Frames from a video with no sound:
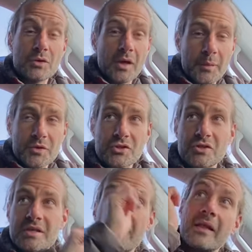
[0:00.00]
so a couple of
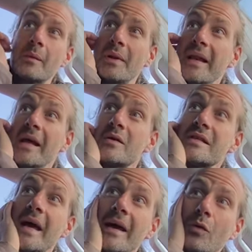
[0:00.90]
shots here. I think the plan now is
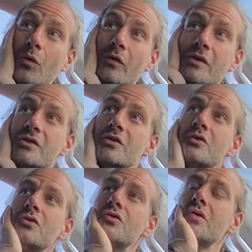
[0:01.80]
to head over
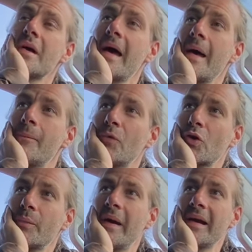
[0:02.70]
to
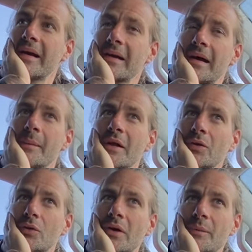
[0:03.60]
North Berwick. I might
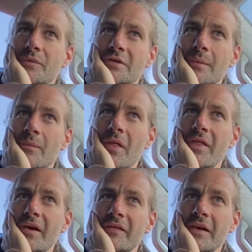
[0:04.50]
load up some
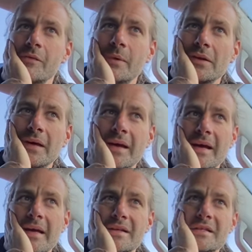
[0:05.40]
35mm
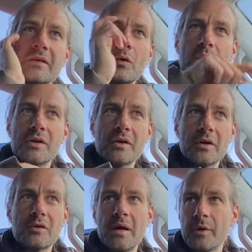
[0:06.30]
and just have a wander
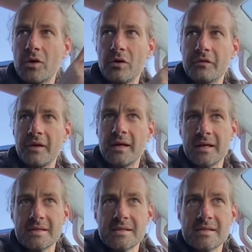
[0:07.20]
around, grab a coffee
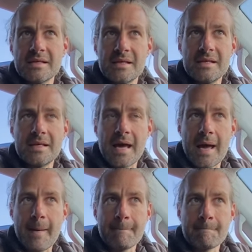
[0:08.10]
and see
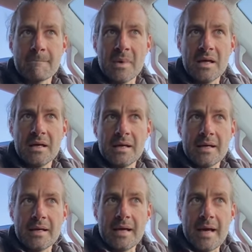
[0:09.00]

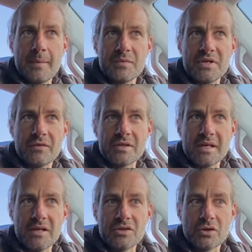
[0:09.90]
if there's
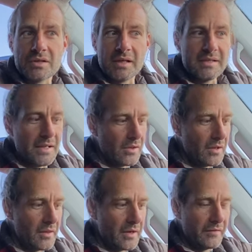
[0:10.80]
any shots I can take on
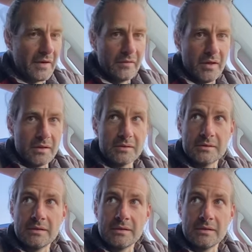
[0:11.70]
the 35 there.